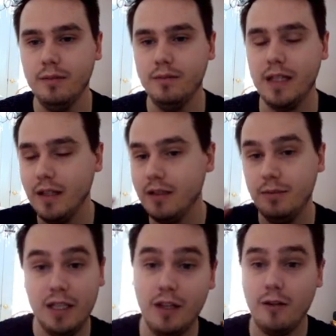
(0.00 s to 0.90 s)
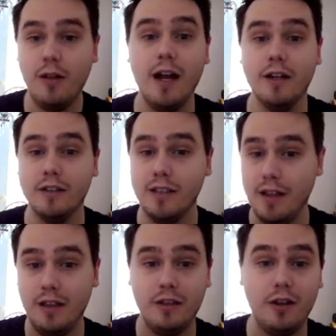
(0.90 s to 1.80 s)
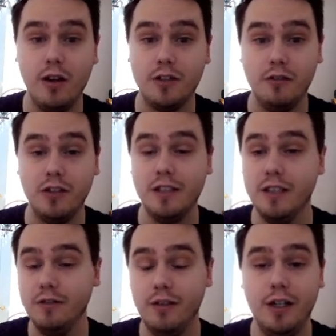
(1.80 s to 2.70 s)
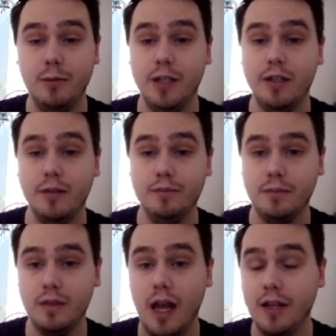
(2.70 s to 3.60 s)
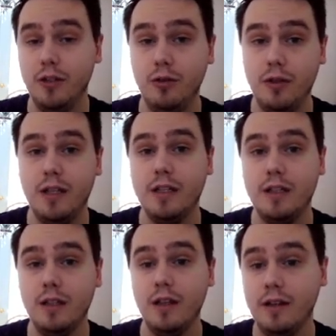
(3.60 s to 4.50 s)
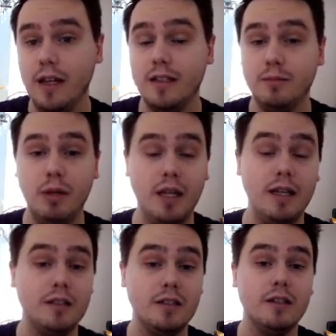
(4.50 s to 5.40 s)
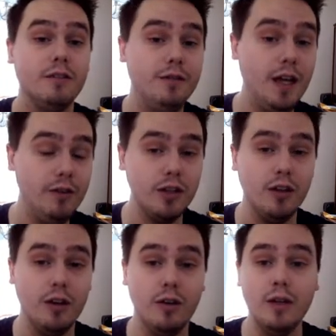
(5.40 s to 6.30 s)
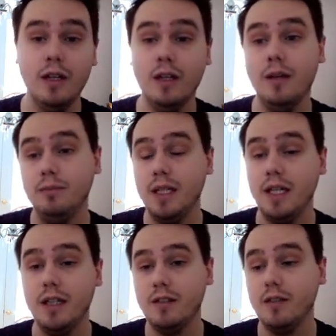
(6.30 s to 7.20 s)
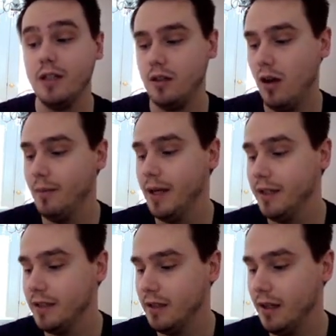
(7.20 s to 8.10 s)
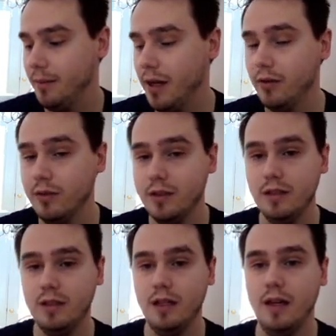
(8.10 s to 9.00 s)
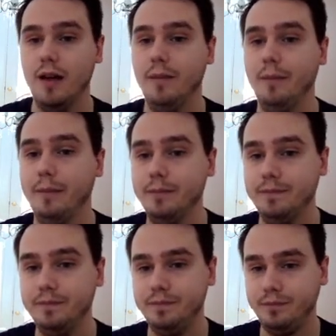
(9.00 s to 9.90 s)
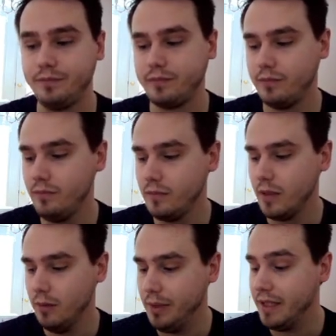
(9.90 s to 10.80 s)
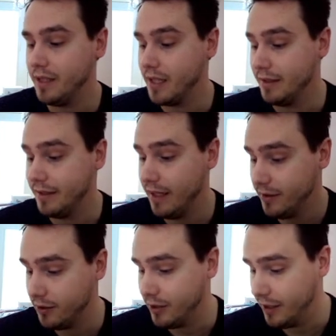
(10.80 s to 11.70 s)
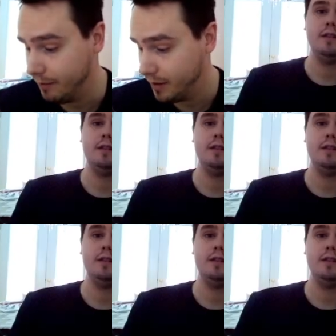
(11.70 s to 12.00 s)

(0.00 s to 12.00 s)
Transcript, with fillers: That doesn't mean they're liars. I think the controversy is very real. I do think that it's playing into their favor though, because of their comment about um, being against censorship.